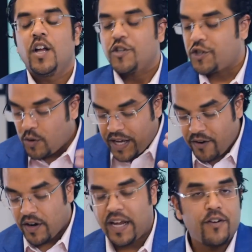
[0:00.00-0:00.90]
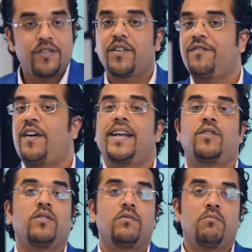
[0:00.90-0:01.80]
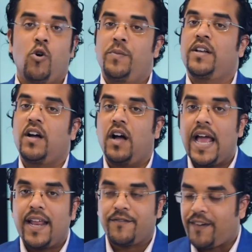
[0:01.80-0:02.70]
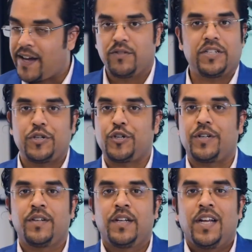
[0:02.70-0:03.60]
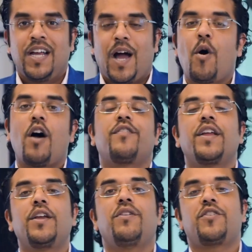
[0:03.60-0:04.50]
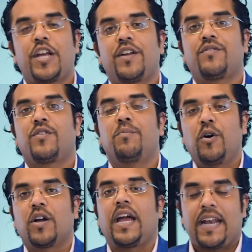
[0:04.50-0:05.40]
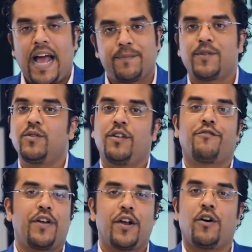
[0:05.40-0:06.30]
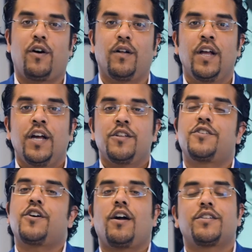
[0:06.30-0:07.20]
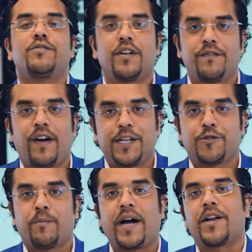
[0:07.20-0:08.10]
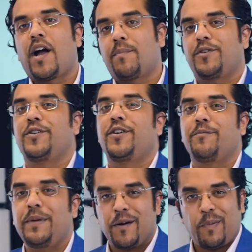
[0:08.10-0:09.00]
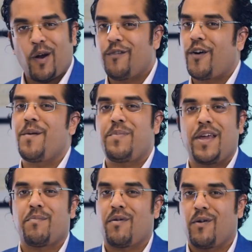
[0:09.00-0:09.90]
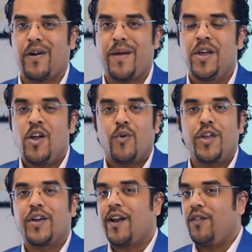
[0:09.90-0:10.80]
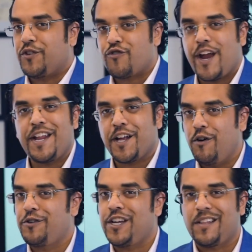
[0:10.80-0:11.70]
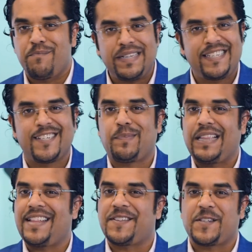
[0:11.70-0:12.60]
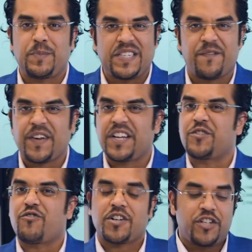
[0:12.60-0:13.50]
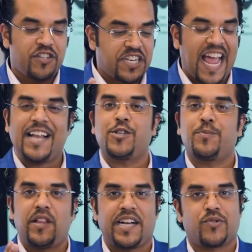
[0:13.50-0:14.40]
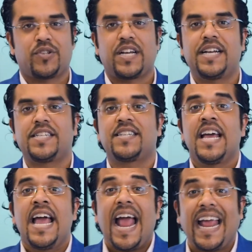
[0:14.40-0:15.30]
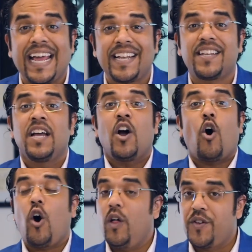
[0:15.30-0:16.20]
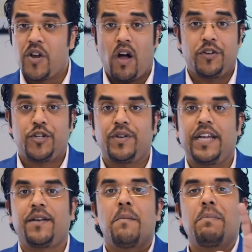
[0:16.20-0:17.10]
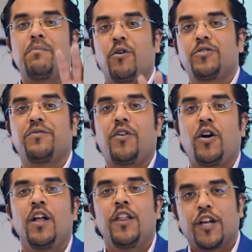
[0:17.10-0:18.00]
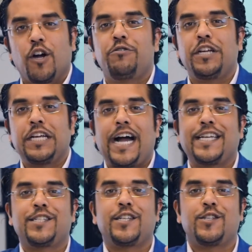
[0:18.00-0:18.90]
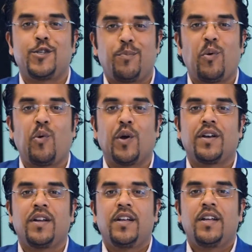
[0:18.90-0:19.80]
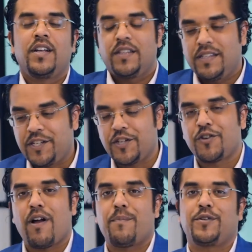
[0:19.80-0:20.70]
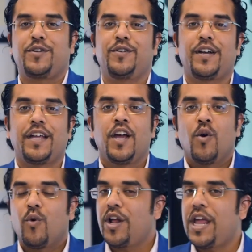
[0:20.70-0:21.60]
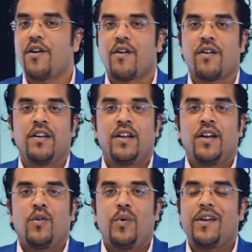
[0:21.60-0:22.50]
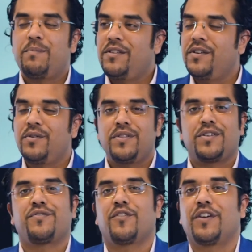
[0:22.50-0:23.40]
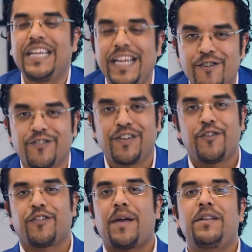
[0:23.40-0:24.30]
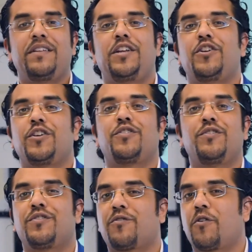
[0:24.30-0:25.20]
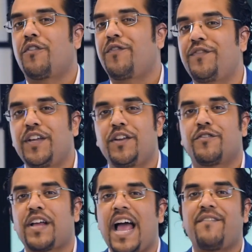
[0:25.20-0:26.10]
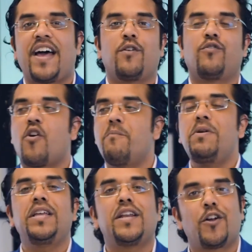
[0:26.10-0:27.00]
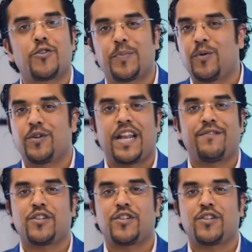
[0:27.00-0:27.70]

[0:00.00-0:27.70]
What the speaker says: So here's the final moment and a final decision. I'm offering you the chance to book an absolutely free call to talk to an advisor about an opportunity of being a part of our MBA program where you get all the training, coaching, the business plan, the specific instruction, the tangible exercises, and all the knowledge you need, but most of all, the coaching, guidance, and support. This is your opportunity. We're here. We have been doing this for years and years. I've been teaching students for over 15 years. I have had over 1 million entrepreneurs that I've